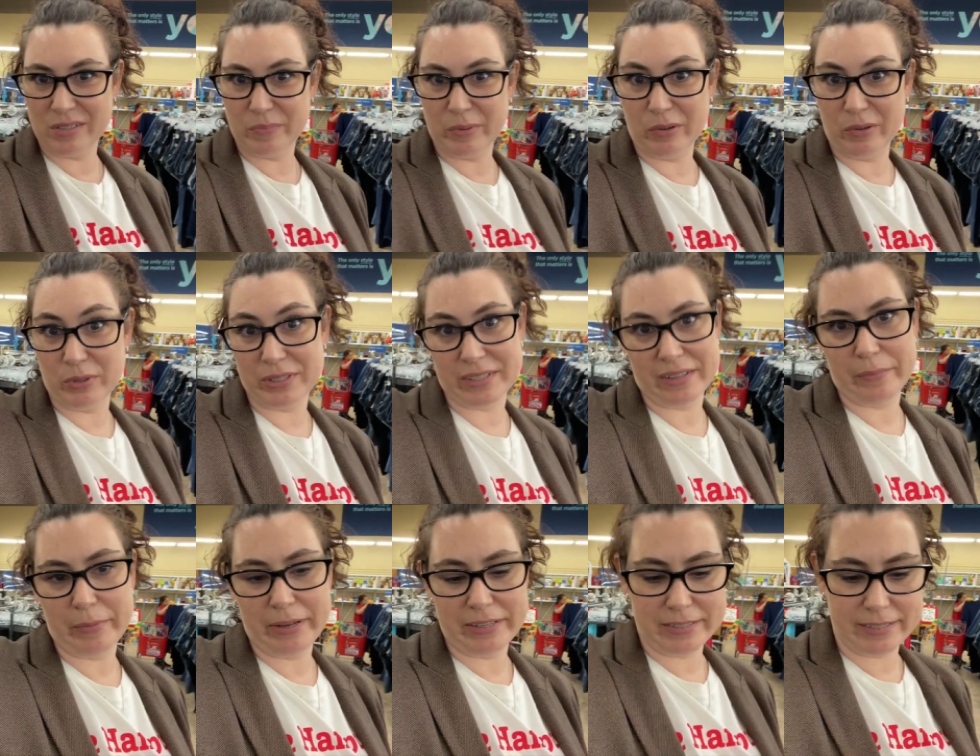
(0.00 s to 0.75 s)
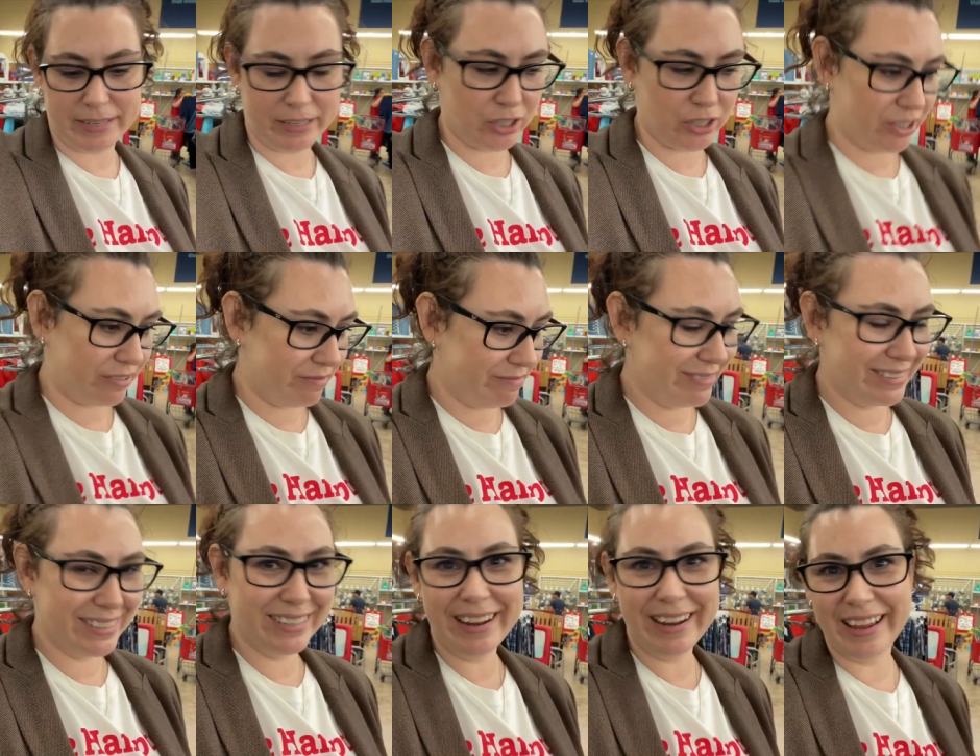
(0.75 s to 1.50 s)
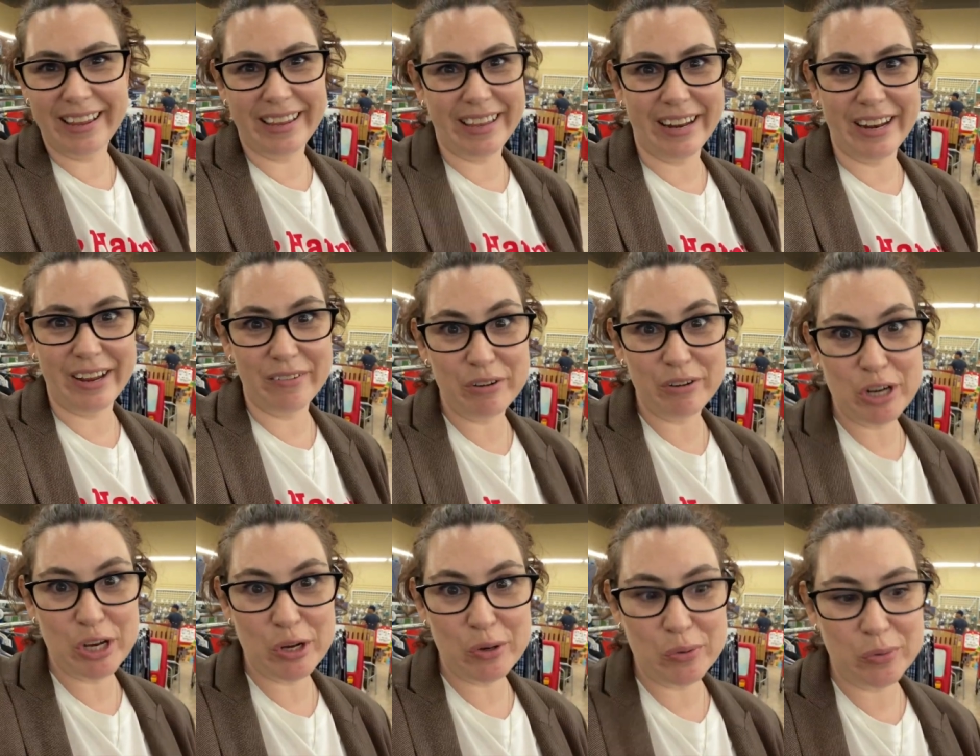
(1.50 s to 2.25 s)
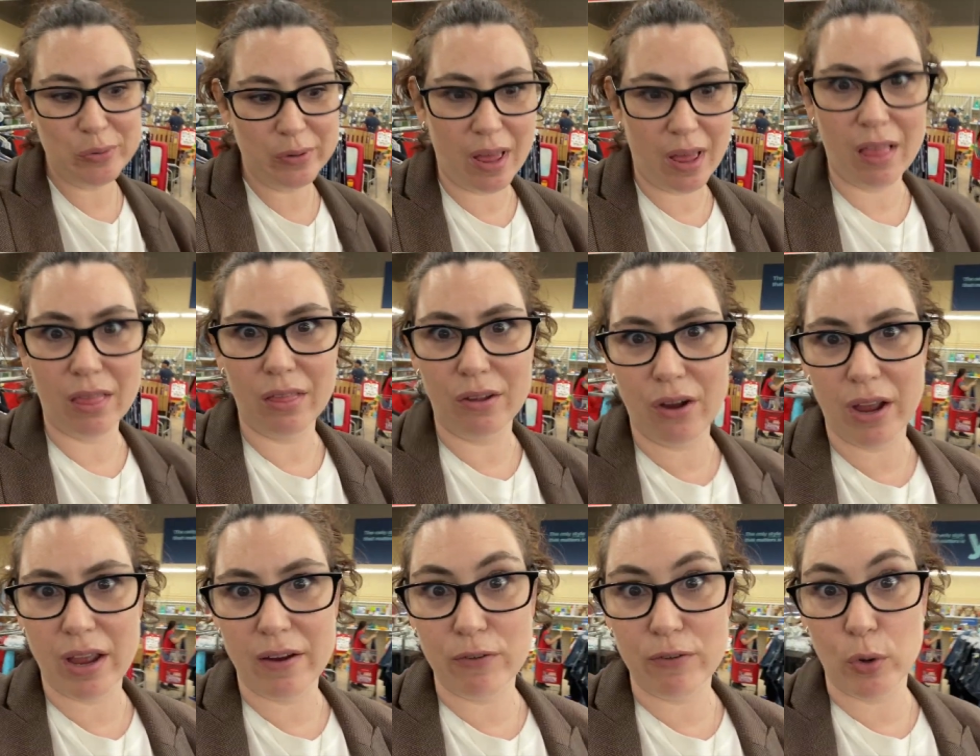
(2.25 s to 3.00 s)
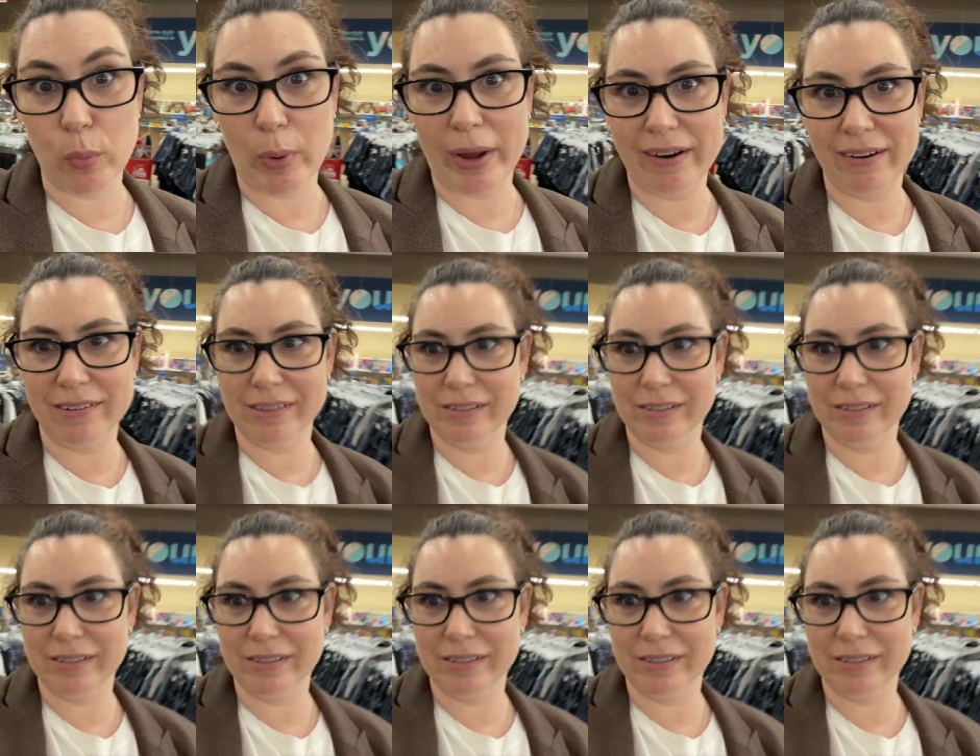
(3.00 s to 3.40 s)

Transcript: but it was in the men's section. You never know. Look everywhere.